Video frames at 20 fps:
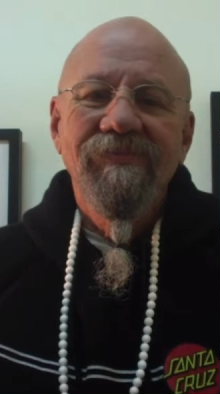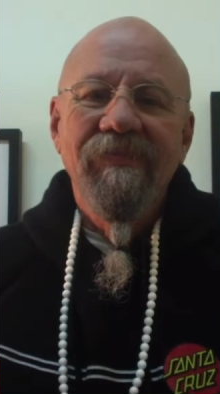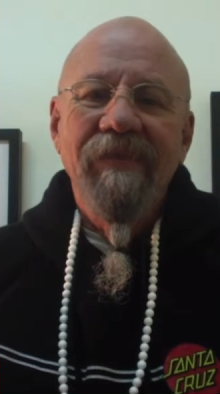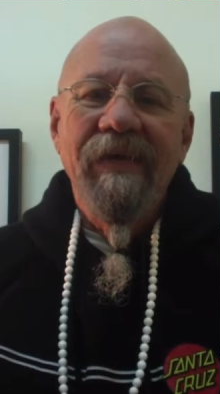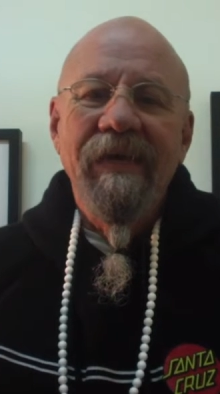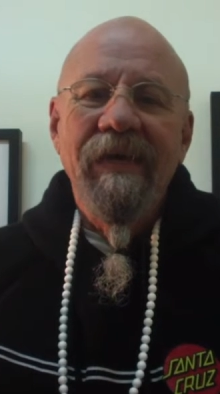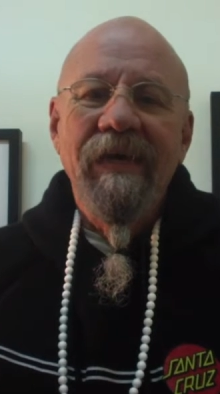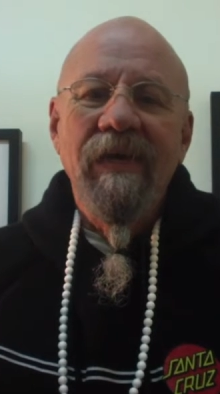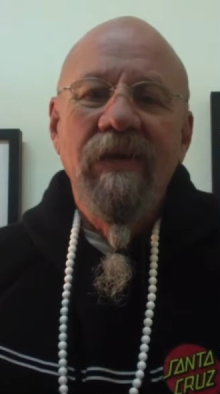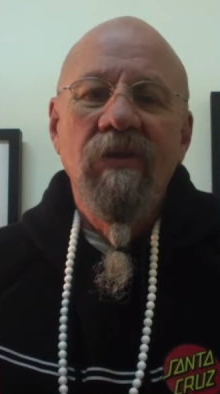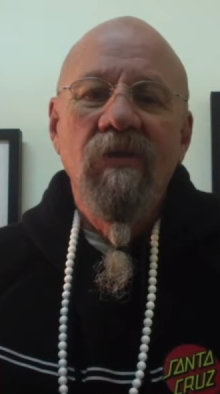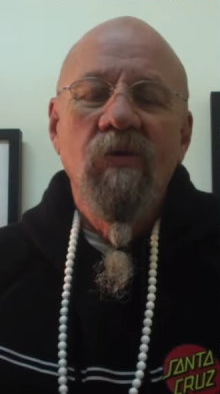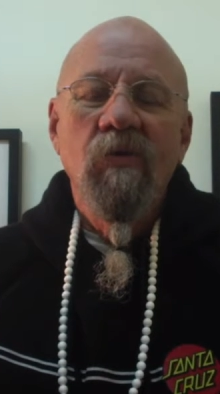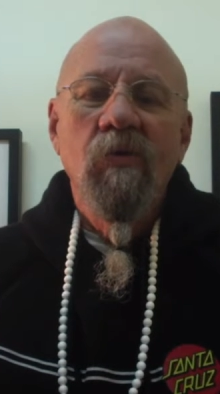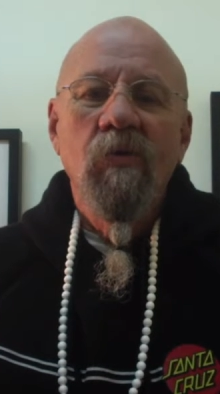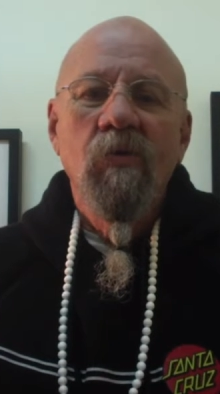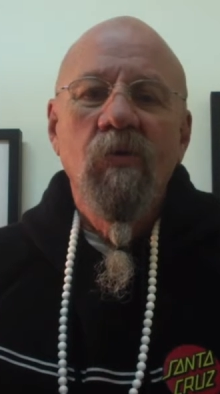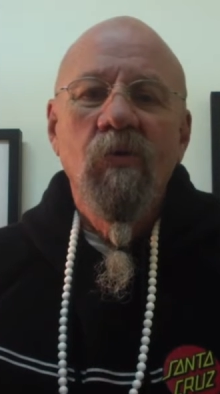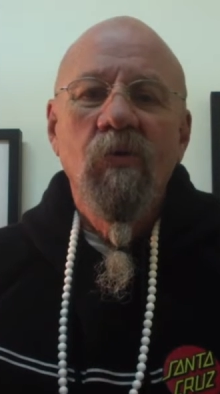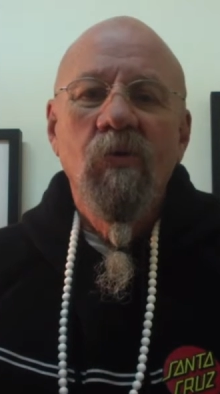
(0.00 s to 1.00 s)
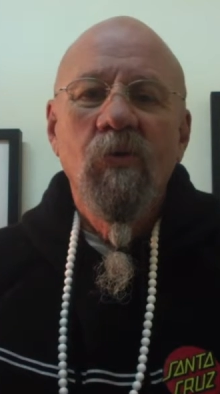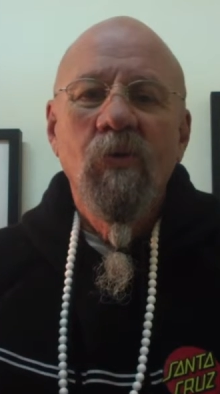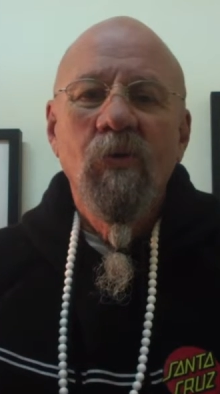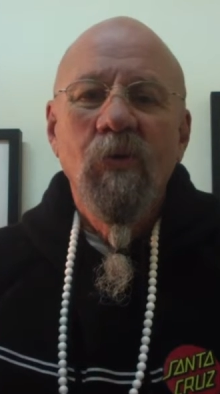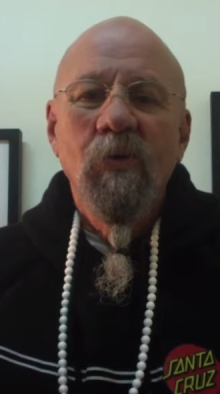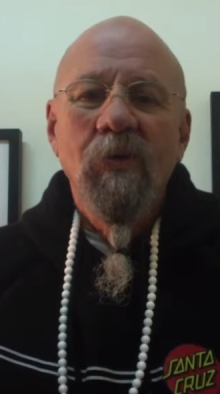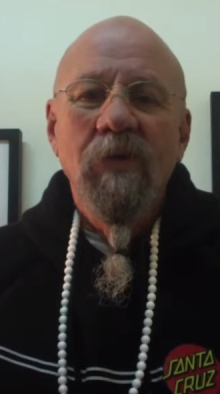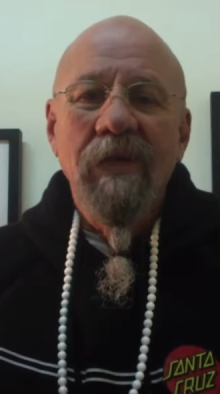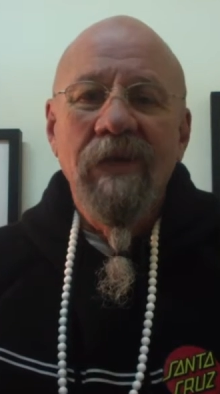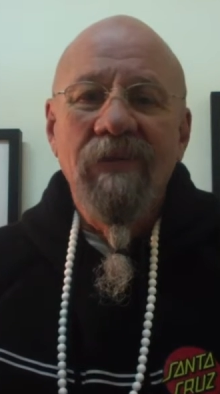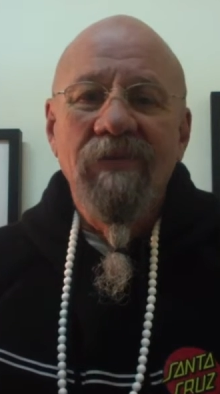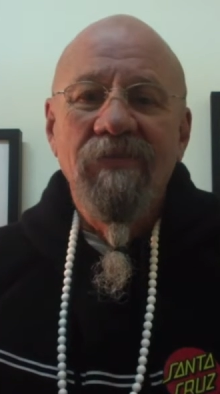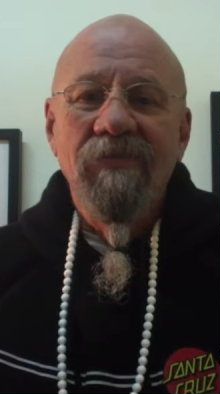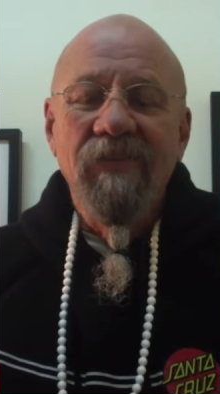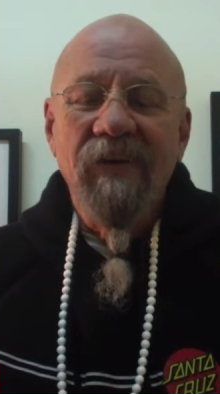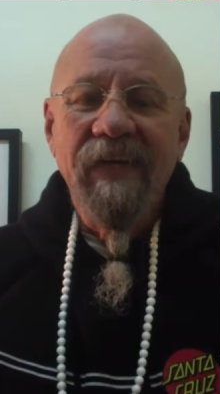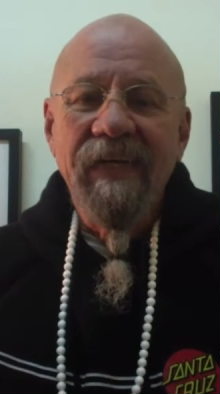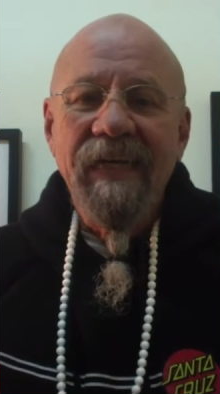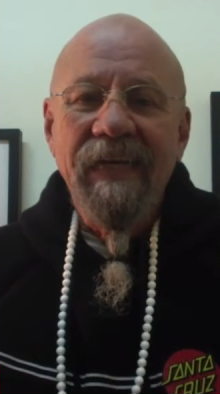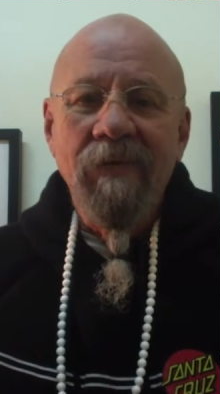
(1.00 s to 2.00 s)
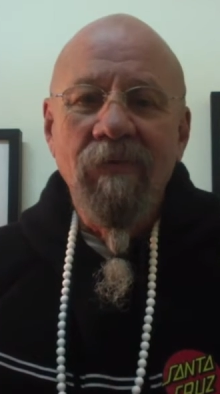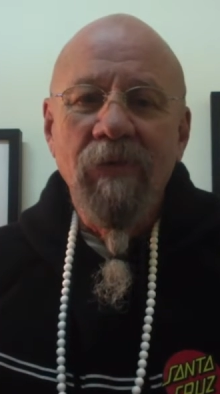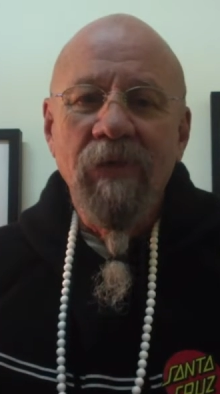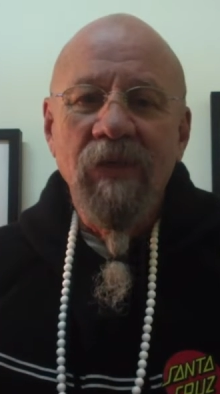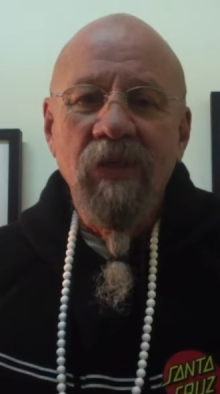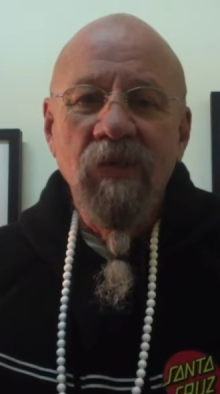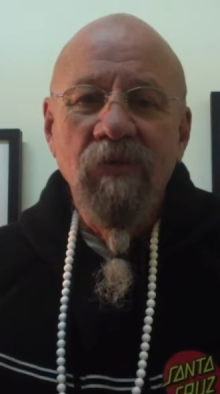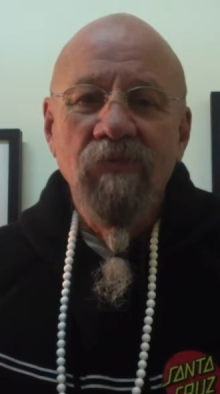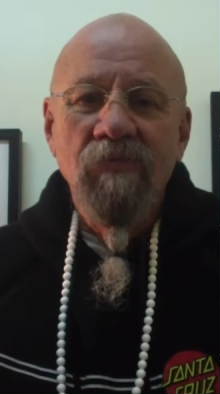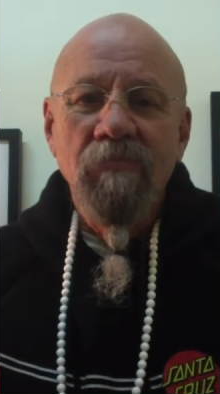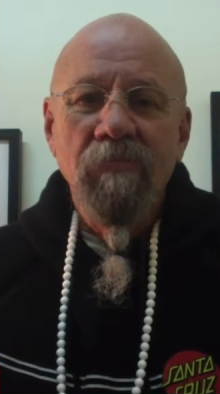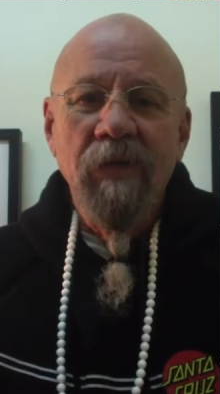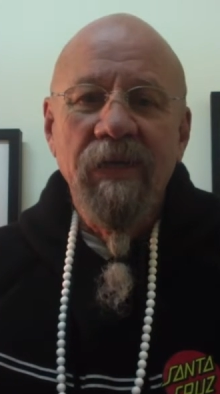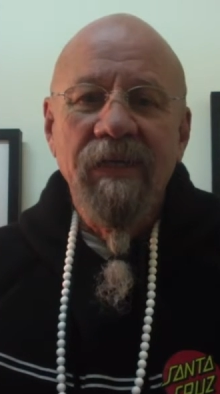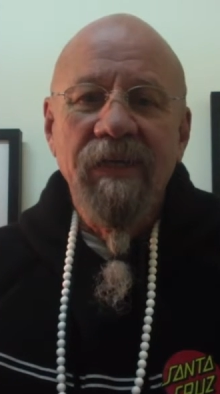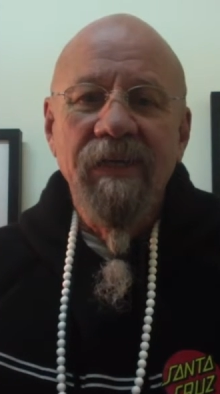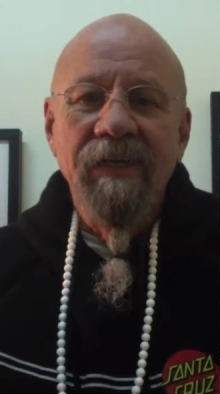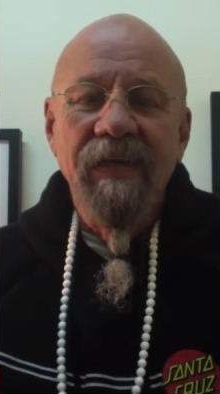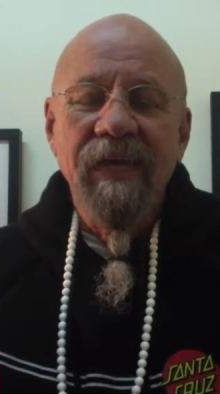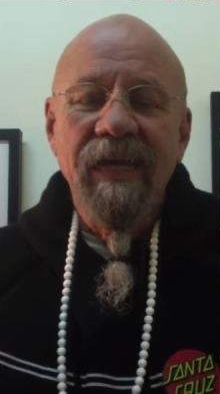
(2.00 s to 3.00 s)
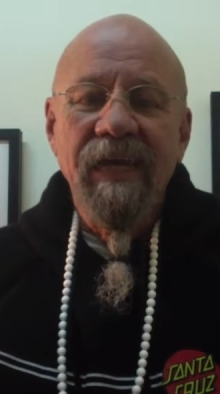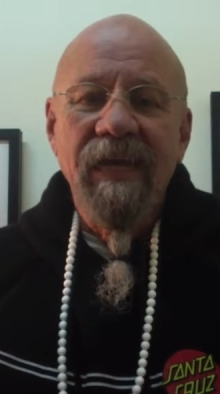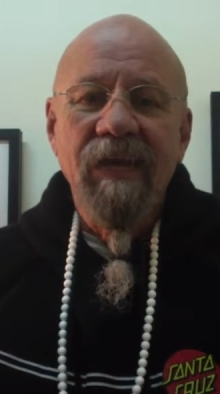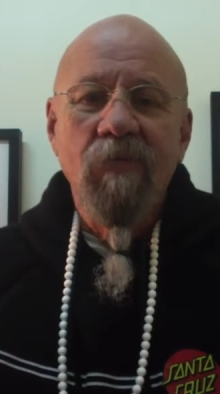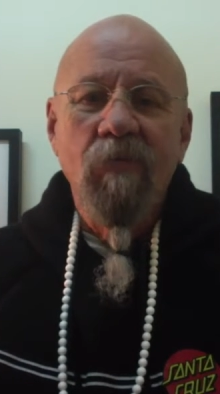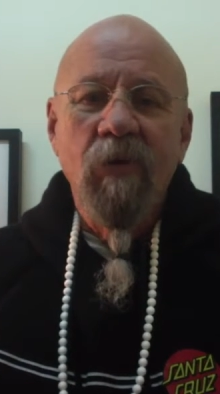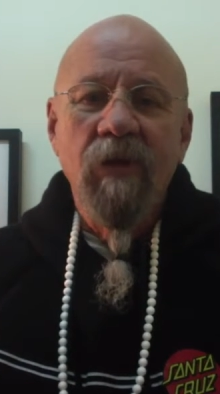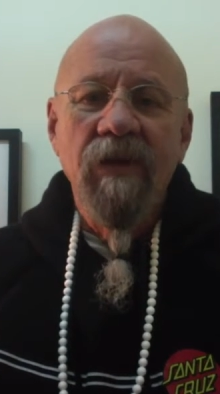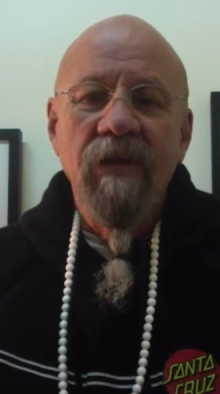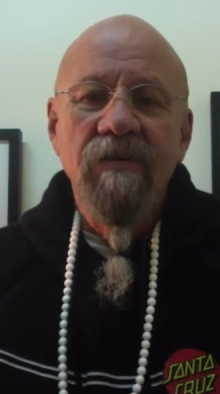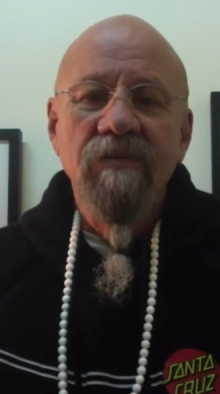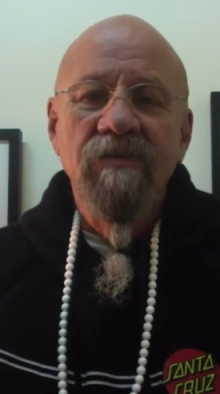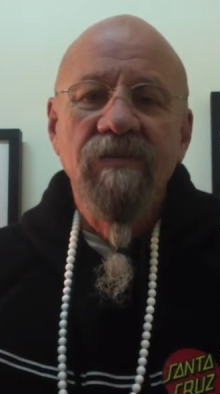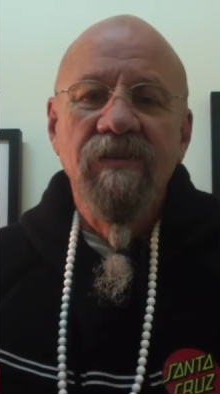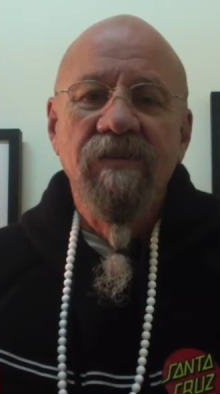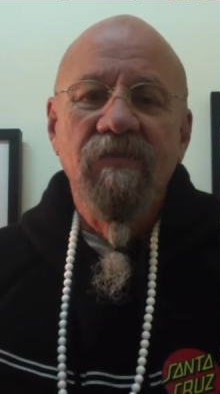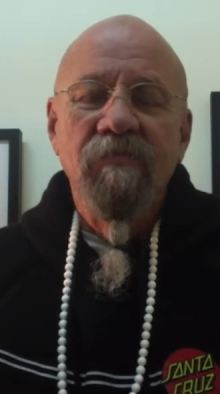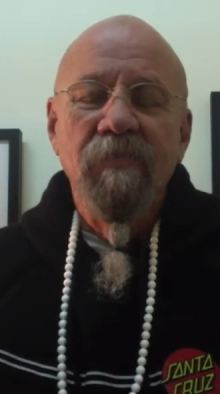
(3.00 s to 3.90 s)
And it's funny what you speculated, what others have